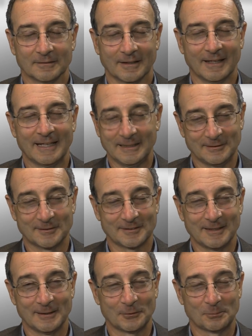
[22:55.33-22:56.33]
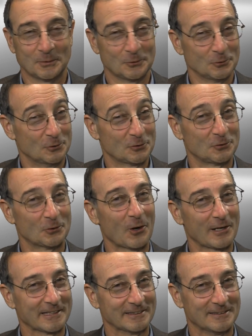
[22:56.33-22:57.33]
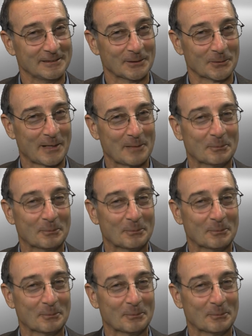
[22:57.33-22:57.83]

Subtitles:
I hate to say this because you're just starting the deal, right?